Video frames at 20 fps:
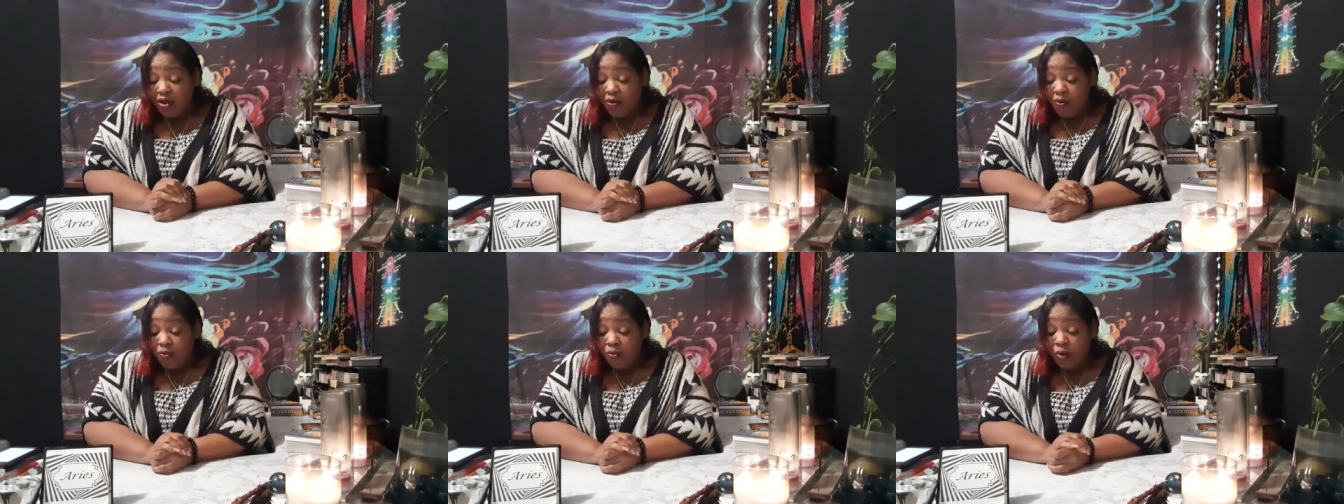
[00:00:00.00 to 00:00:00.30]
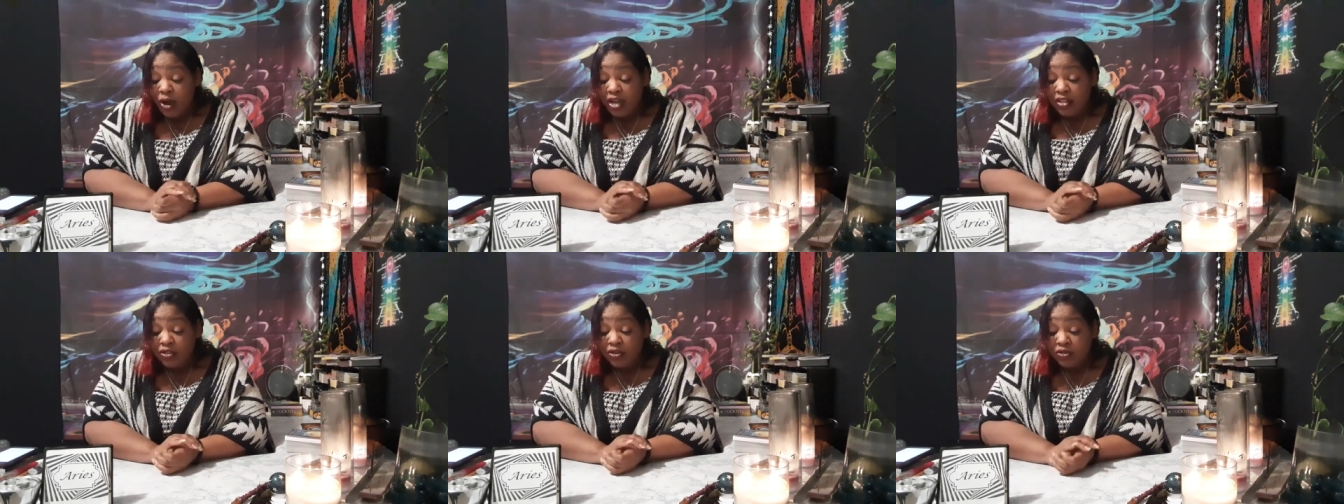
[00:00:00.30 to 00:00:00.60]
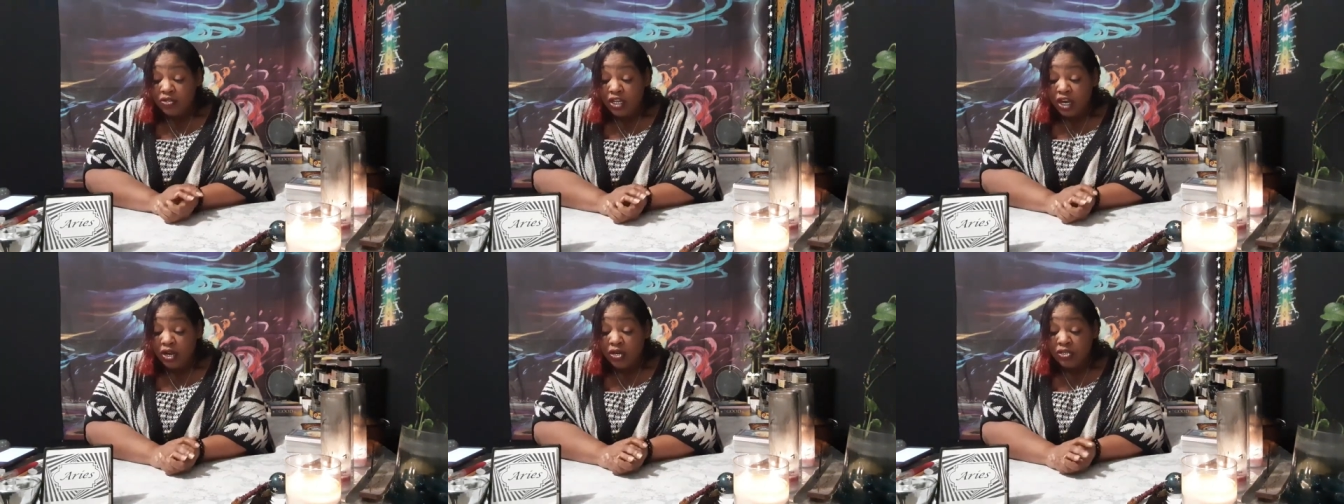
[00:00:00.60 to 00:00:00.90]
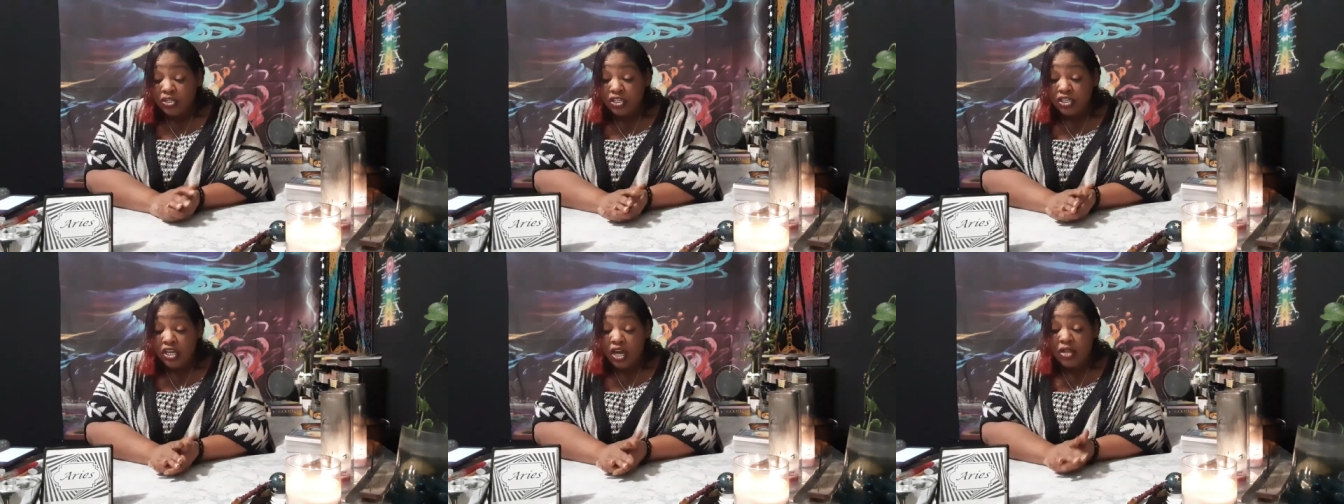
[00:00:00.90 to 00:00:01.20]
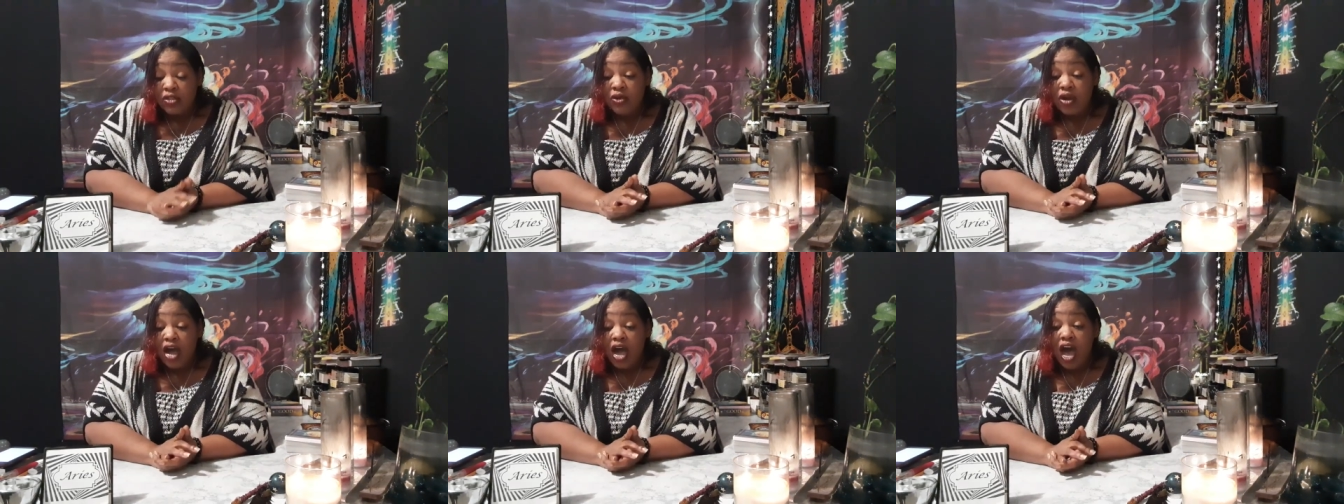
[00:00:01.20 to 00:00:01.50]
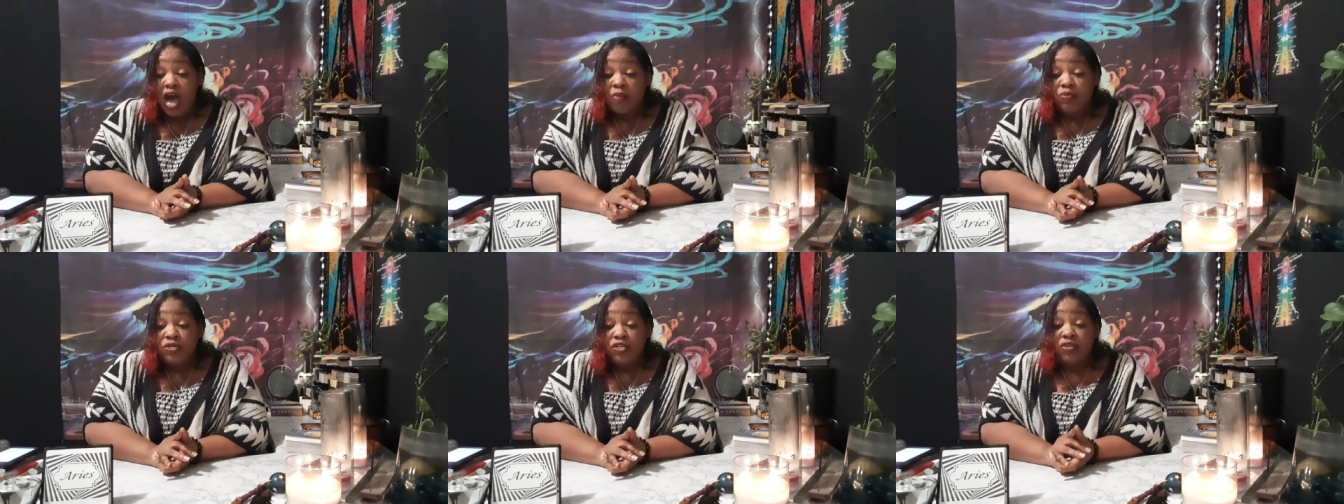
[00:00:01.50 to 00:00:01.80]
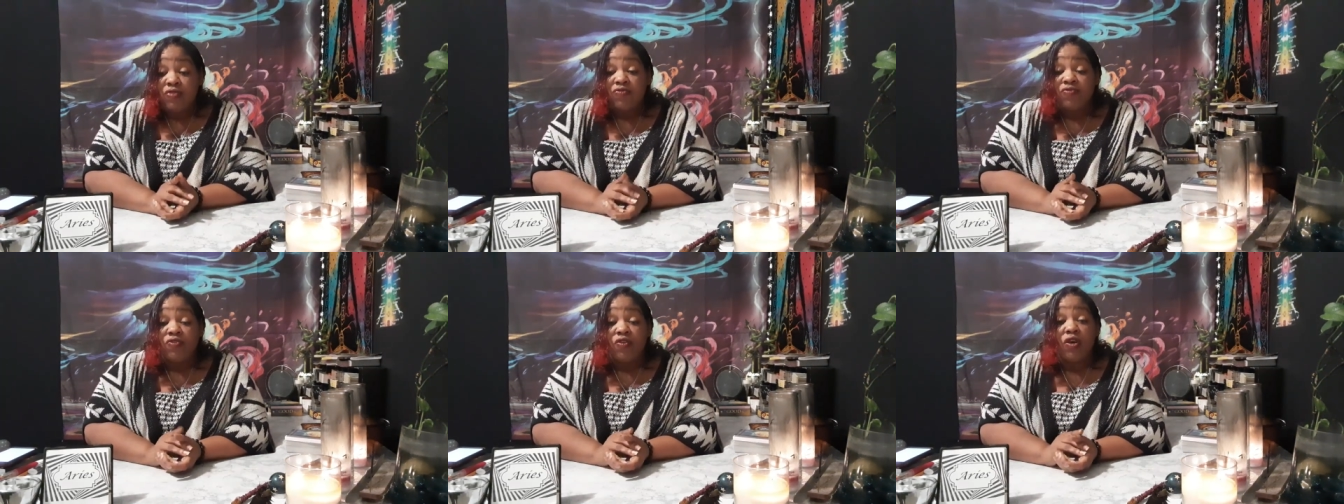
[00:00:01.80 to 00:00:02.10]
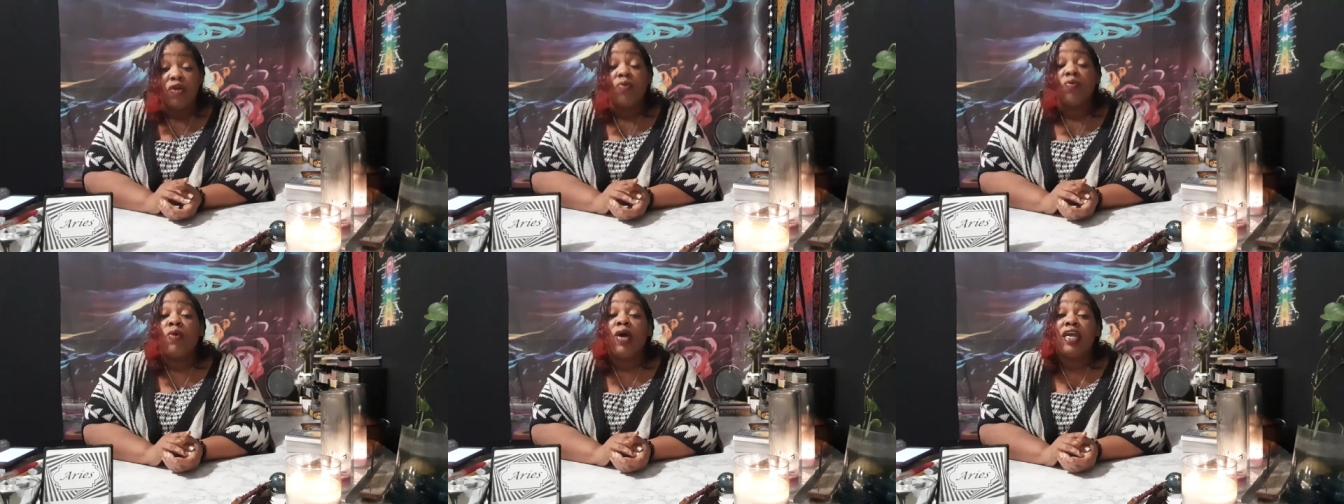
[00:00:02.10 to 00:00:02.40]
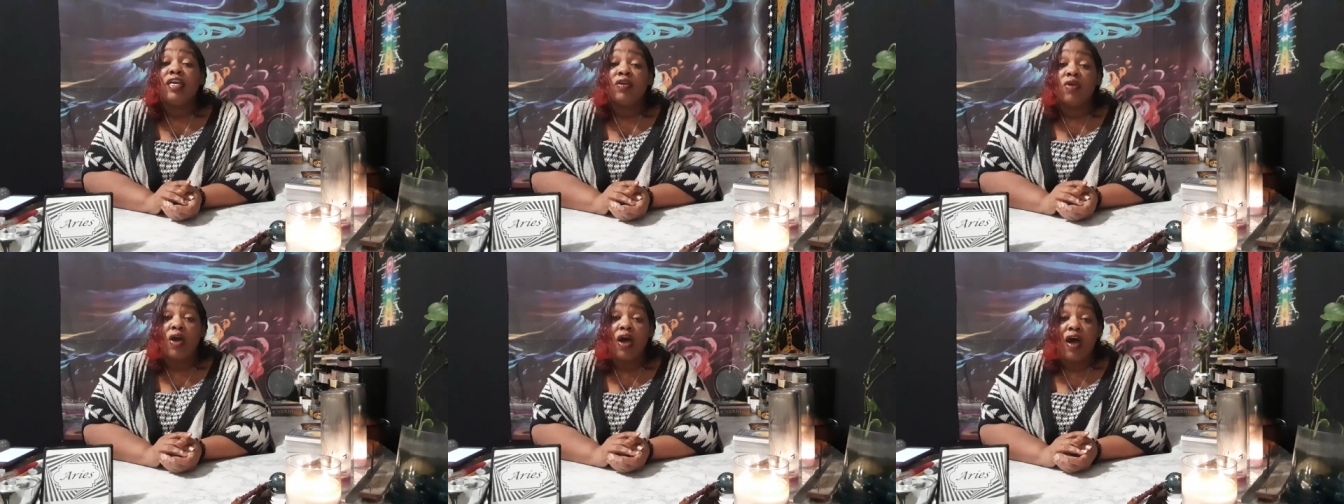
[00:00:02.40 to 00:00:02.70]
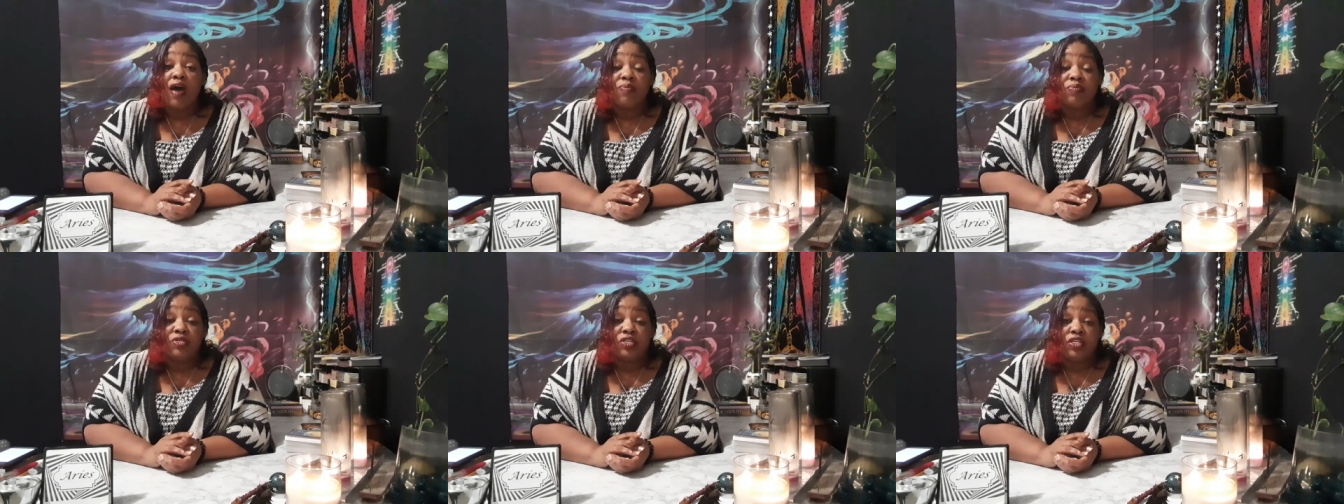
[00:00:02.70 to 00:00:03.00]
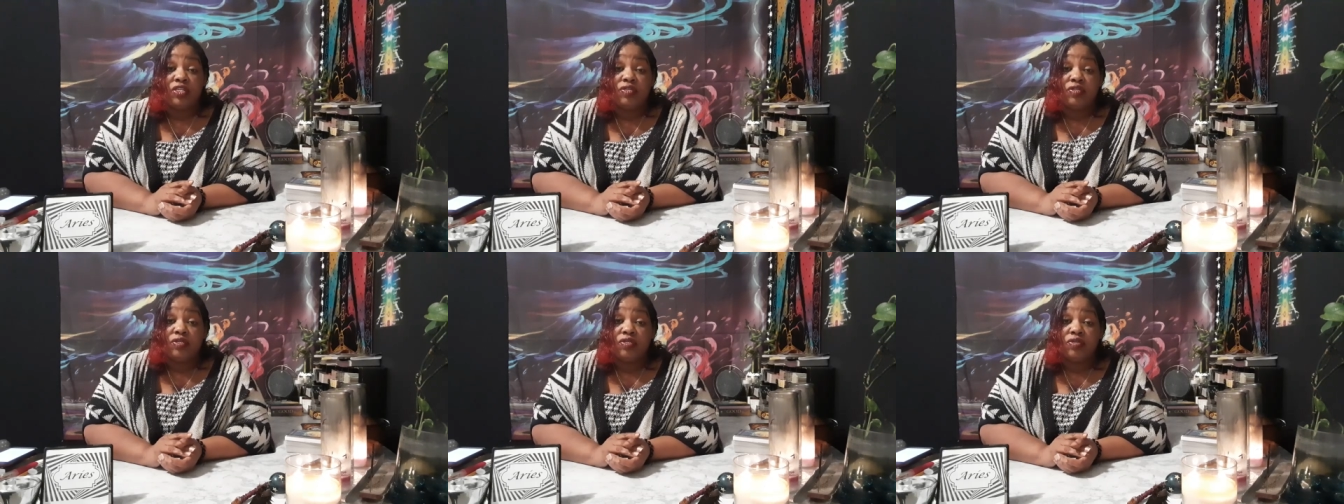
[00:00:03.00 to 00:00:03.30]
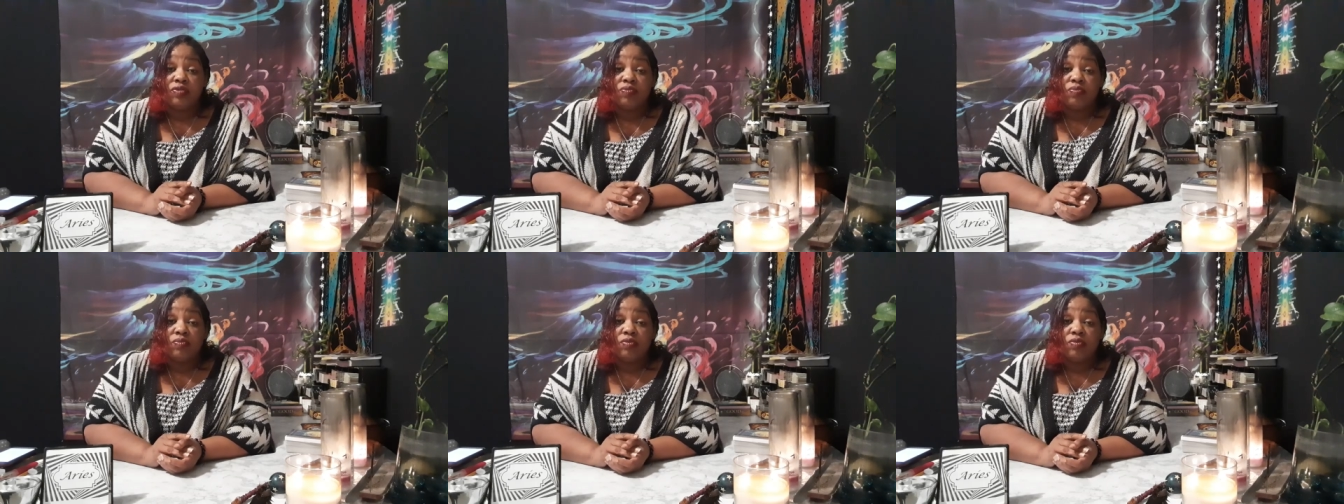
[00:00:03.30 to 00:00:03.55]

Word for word: whether there's another option for, weigh your options.